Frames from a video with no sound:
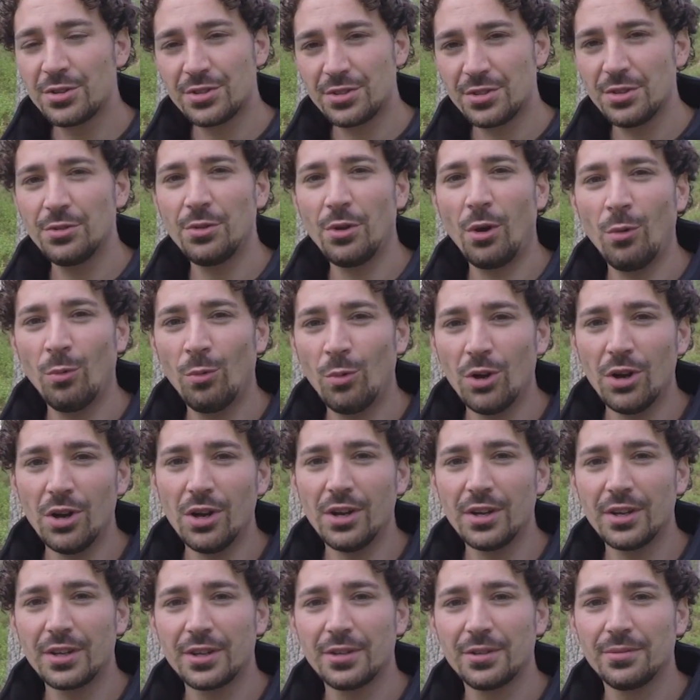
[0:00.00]
do not
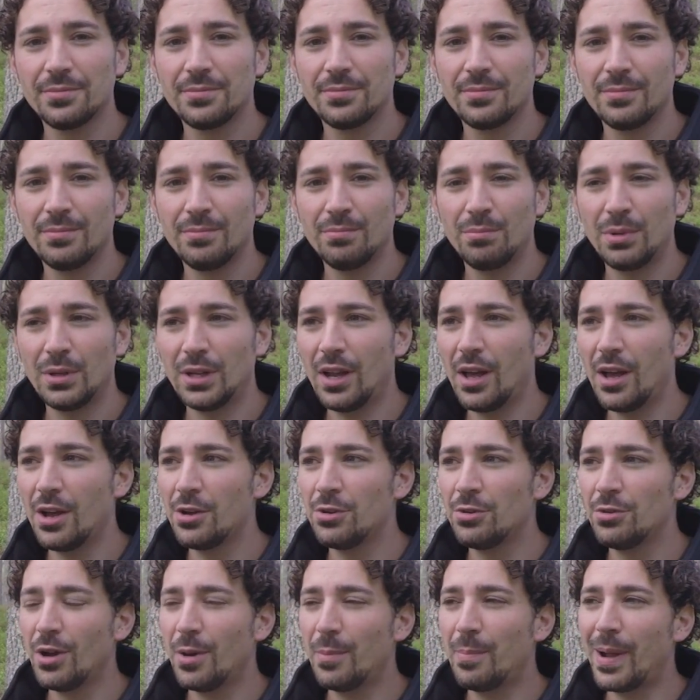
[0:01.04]
work
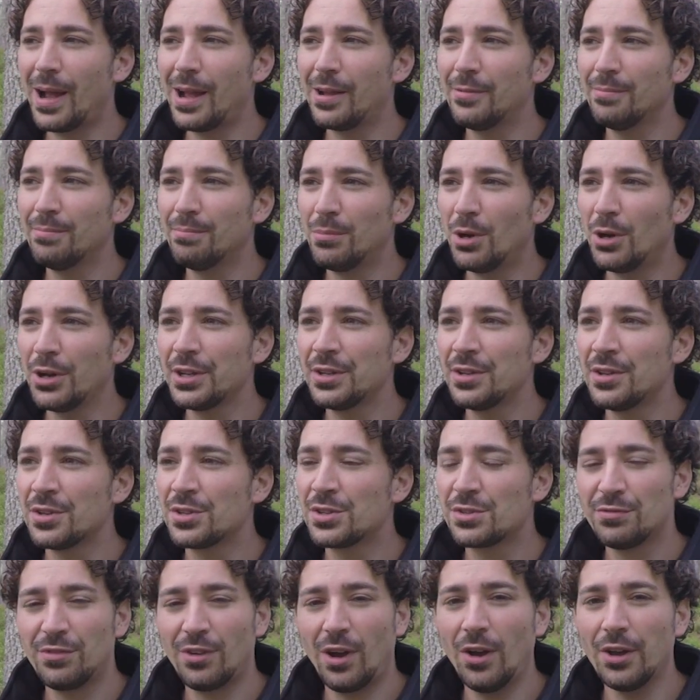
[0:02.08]
below about
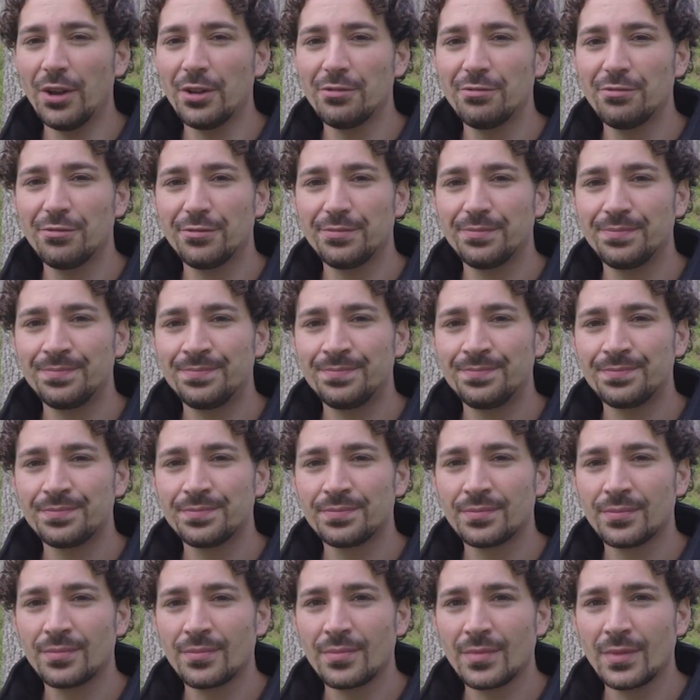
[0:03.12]
-5.
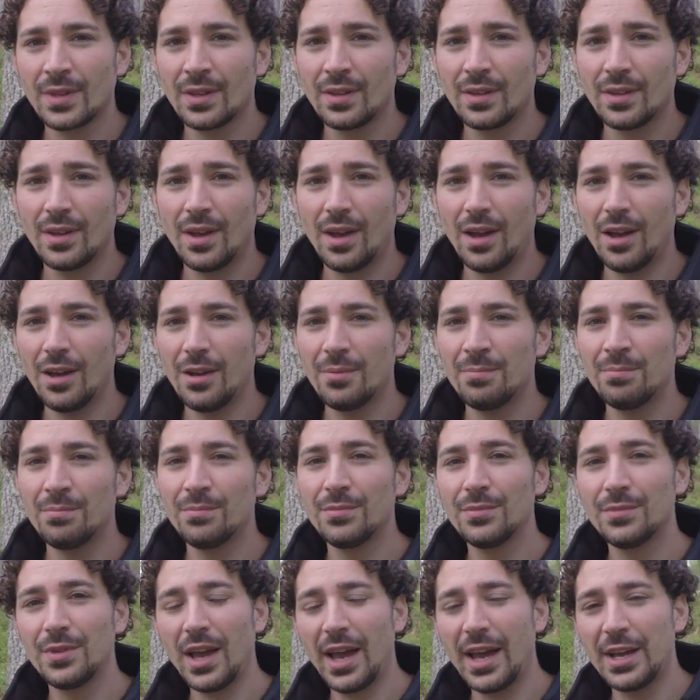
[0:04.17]

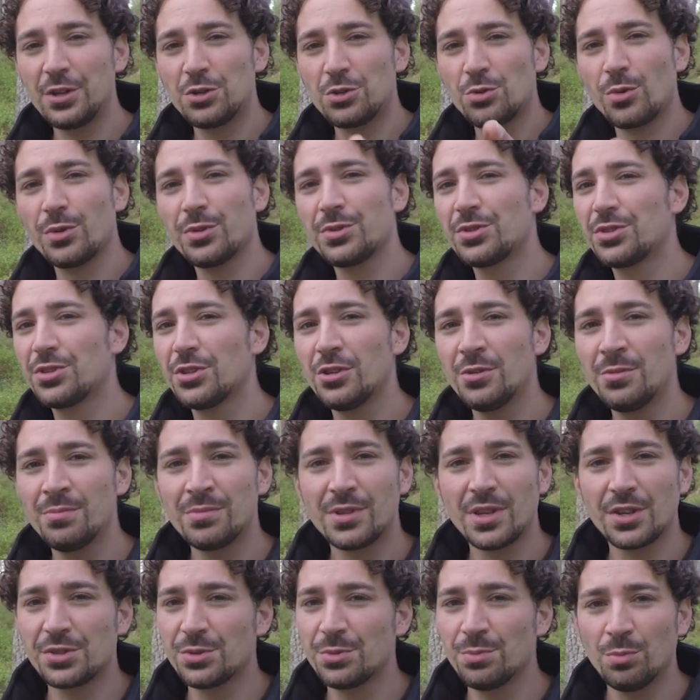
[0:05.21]
The H1 zoom
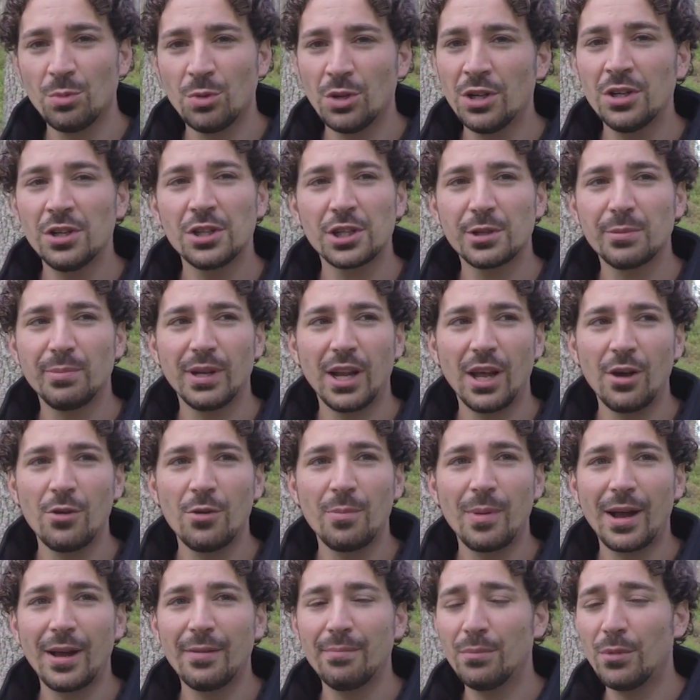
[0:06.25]
doesn't work below
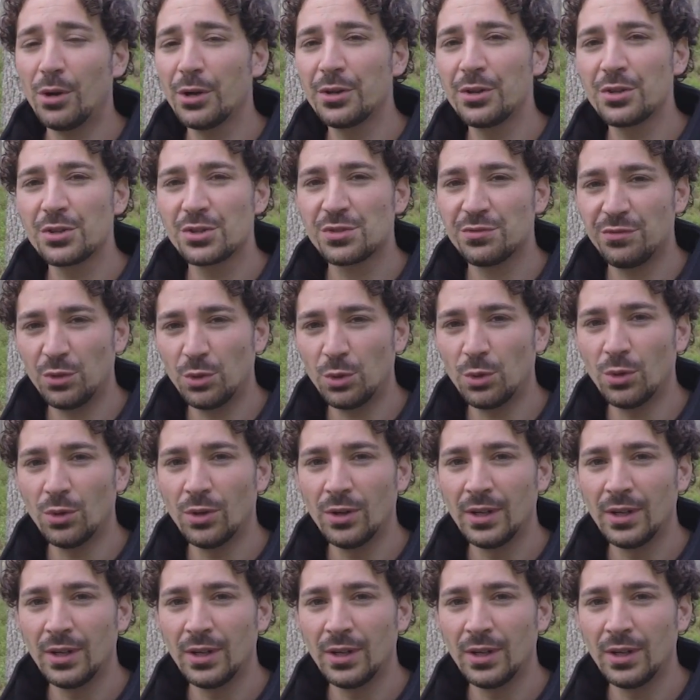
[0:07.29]
about -4.